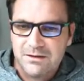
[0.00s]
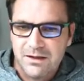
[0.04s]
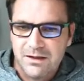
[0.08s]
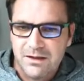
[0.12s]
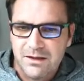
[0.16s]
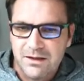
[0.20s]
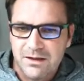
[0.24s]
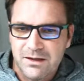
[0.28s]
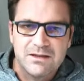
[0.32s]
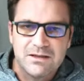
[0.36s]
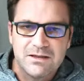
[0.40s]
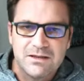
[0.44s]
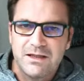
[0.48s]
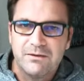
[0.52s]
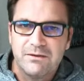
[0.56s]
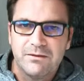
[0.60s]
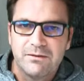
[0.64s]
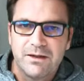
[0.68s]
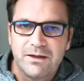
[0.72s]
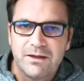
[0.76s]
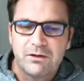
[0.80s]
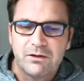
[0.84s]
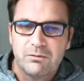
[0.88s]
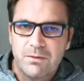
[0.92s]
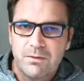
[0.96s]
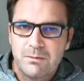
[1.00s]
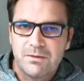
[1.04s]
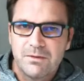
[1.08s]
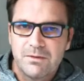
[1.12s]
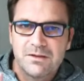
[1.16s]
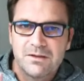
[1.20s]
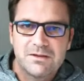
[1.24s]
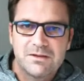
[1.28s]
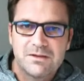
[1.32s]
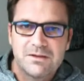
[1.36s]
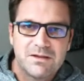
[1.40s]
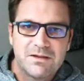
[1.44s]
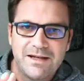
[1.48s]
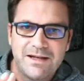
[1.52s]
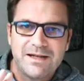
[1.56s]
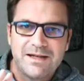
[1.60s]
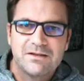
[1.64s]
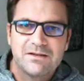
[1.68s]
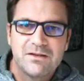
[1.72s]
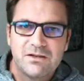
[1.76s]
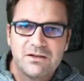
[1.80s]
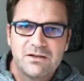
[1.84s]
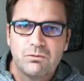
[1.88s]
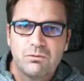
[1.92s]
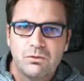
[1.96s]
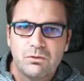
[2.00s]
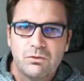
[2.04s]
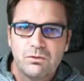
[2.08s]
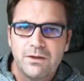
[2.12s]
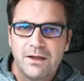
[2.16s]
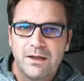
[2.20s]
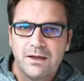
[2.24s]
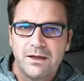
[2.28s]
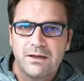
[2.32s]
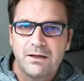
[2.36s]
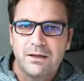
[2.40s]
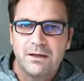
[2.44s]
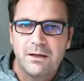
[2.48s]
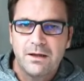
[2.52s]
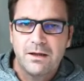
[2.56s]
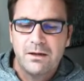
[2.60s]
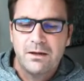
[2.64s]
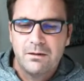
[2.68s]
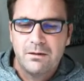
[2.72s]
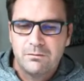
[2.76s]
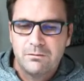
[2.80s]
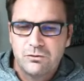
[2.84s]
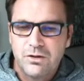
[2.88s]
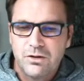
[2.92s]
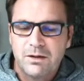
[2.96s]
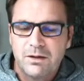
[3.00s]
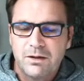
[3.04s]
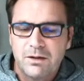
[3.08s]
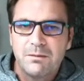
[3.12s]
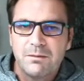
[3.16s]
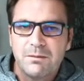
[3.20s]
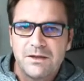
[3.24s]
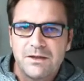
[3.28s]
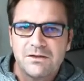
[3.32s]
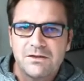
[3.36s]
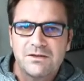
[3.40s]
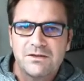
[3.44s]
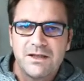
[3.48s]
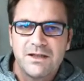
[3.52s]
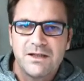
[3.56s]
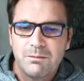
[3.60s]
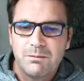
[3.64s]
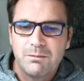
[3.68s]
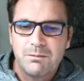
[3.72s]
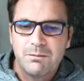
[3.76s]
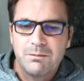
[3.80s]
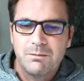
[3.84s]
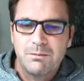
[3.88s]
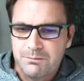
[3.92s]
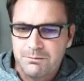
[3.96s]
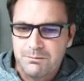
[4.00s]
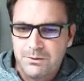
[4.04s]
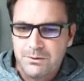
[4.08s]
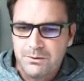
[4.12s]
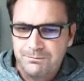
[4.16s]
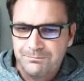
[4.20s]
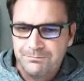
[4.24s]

I just leave it out. Remember, less is more here. Try my best to keep it simple.